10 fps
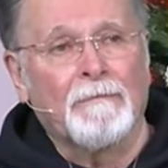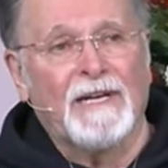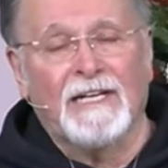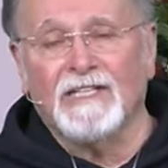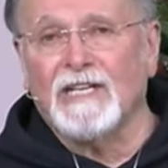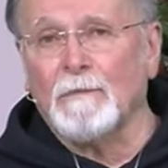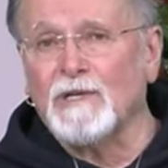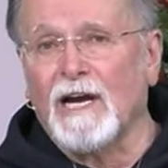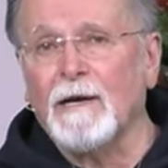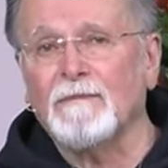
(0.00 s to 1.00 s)
Because
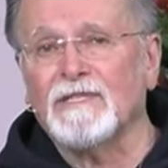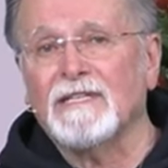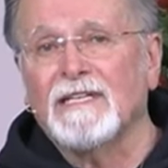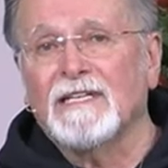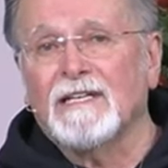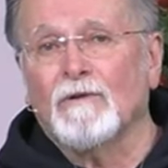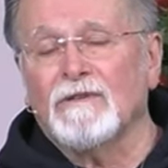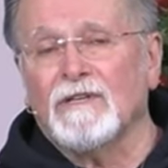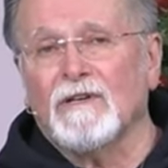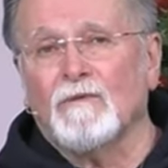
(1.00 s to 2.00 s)
sometimes
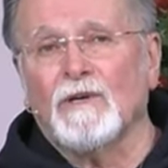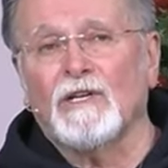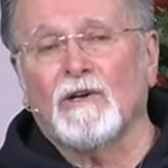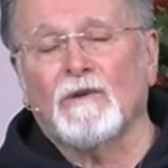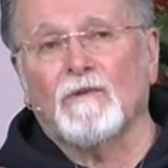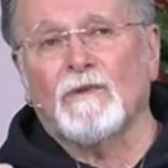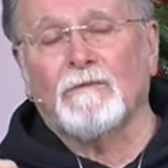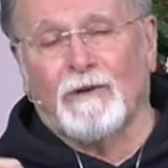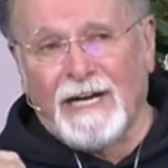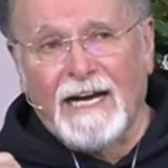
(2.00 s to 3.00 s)
when you're when,
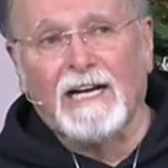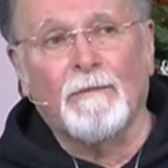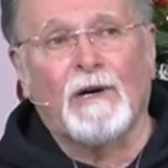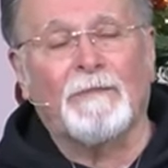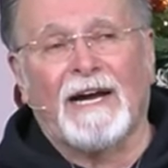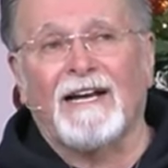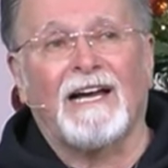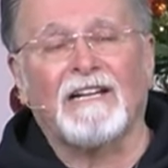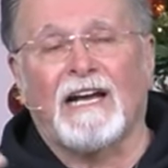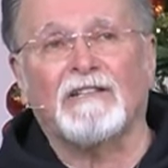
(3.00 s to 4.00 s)
when I come up,
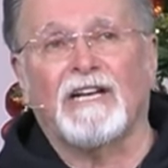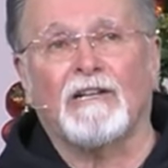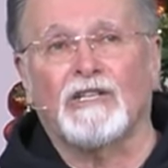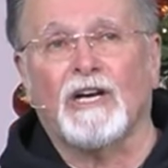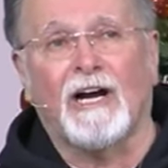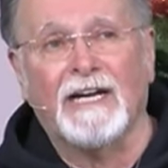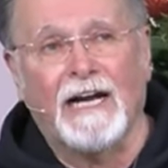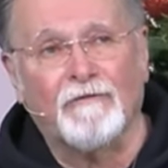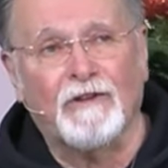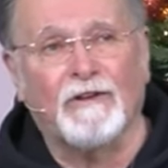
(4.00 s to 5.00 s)
I'll, I'll tell John
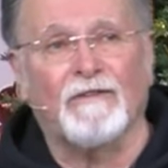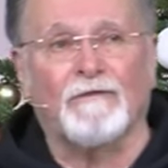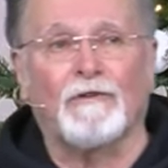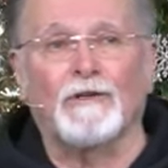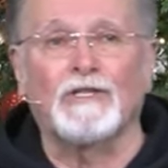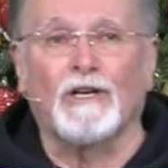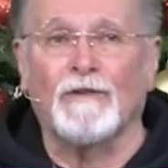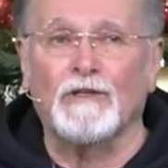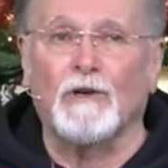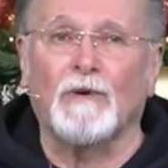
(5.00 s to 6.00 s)
after the first
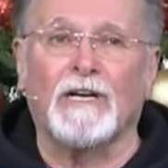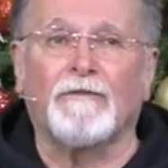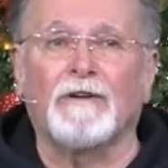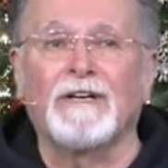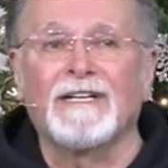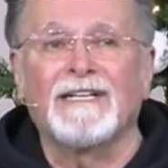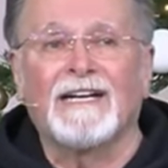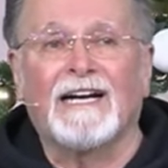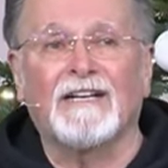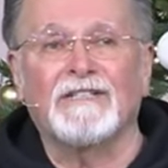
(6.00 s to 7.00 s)
service or whatever.
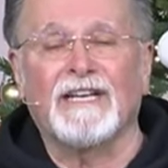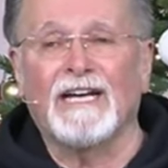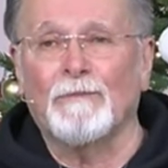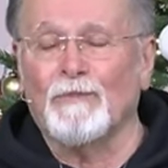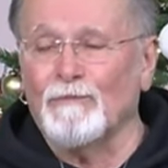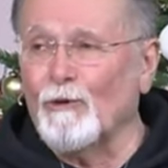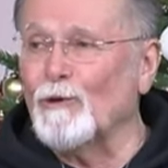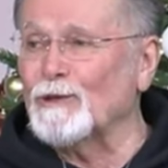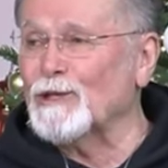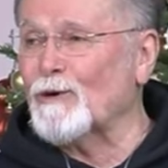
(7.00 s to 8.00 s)
I'll say,
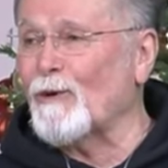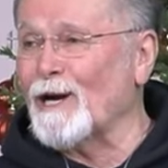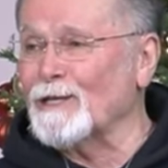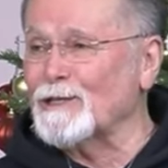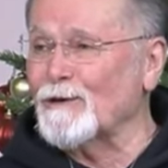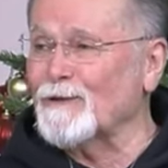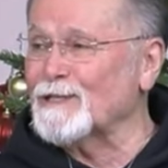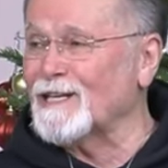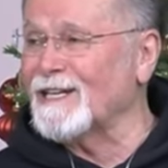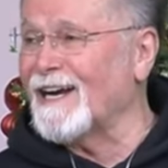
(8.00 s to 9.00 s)
"What was a quiet
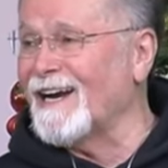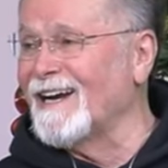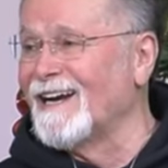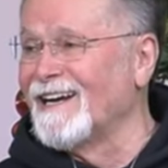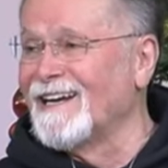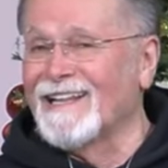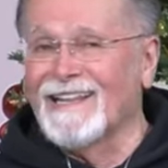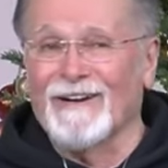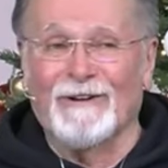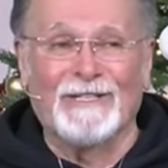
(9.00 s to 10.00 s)
service today?
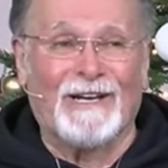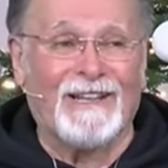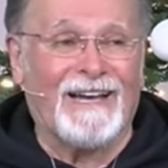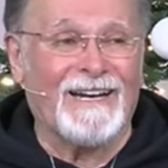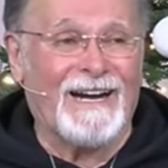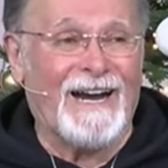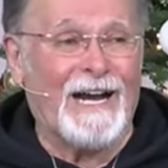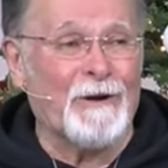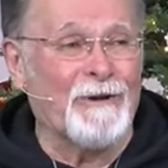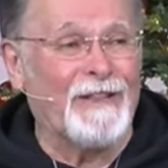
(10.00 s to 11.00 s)
There was a lot of
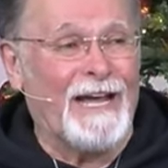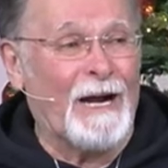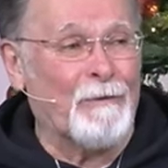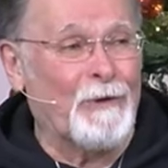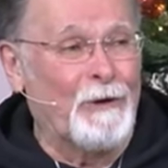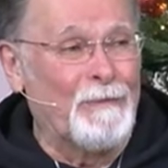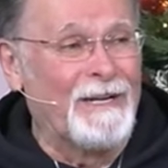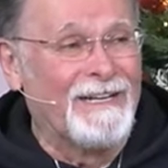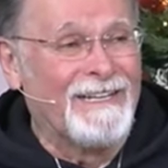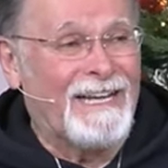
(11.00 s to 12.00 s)
anger in that room.
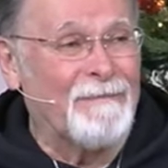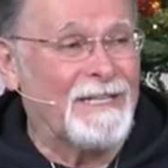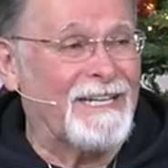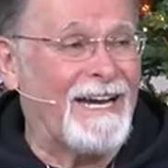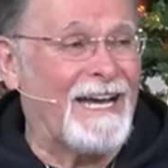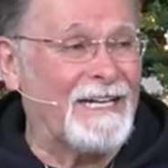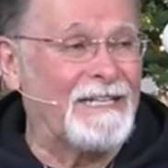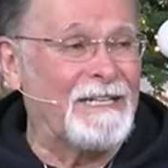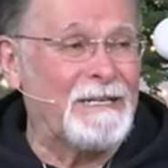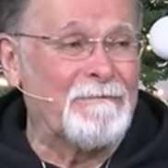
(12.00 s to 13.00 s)
They must have had
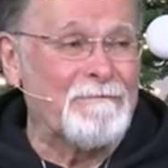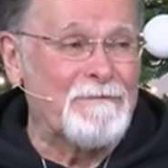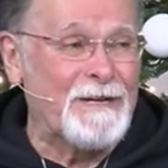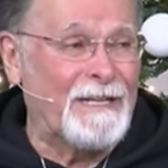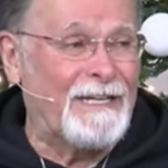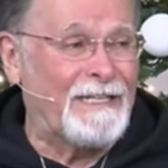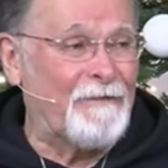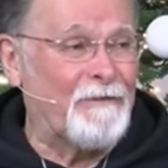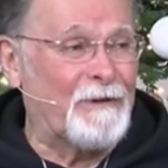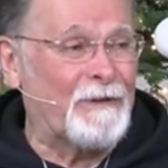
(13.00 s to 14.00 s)
a really
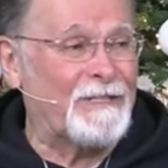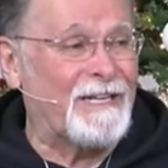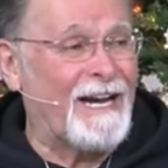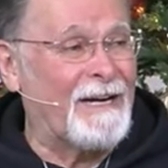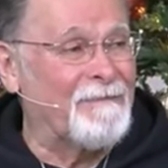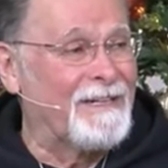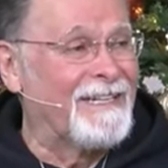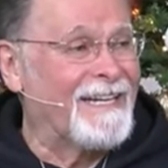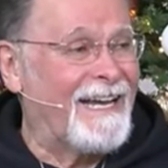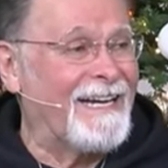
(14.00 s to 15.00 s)
difficult time
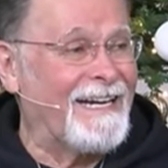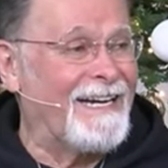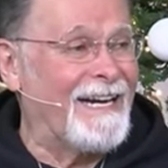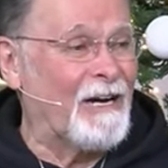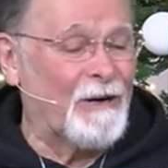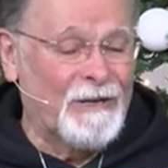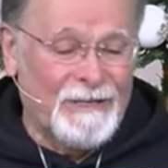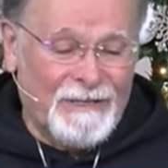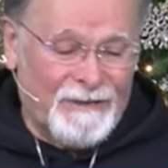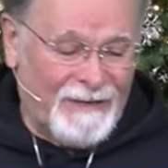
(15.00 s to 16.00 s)
getting here,
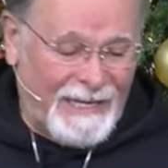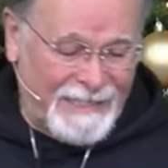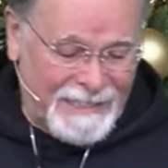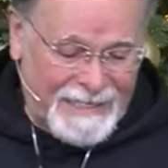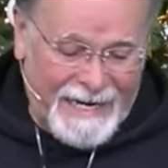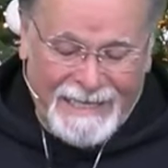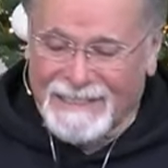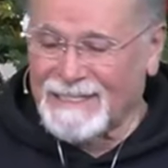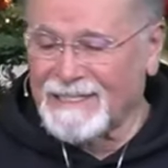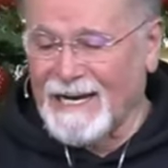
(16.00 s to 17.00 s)
or they just
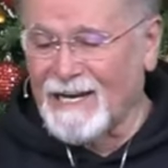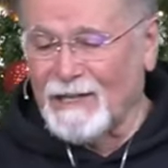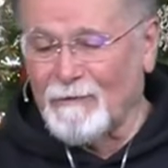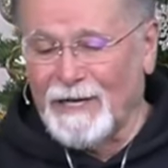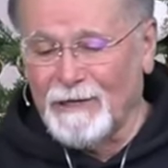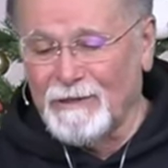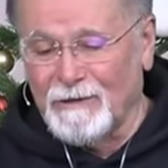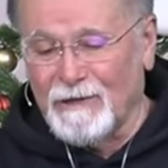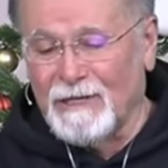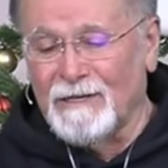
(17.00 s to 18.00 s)
can't stand the way you
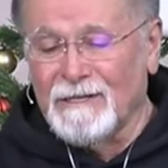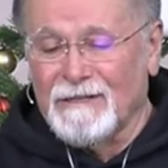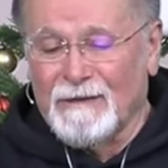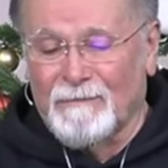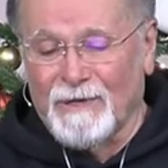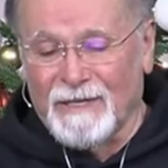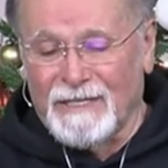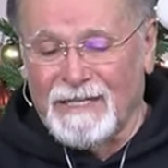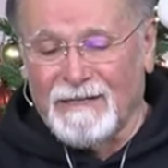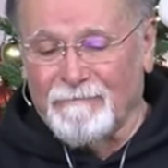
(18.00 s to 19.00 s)
do the the
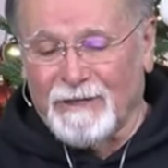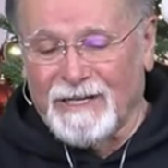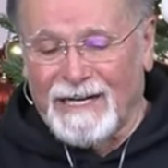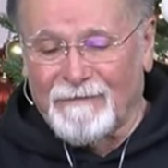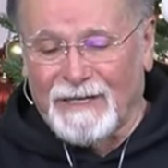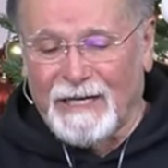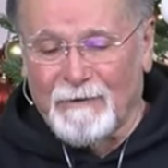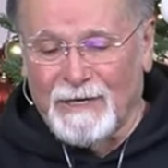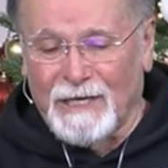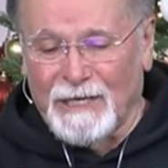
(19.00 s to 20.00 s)
bulletin. We're going to have to get
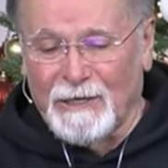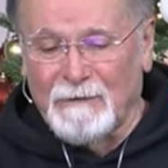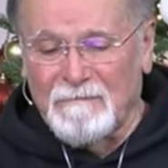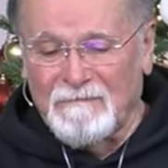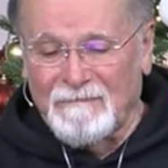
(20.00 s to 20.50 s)
rid of you."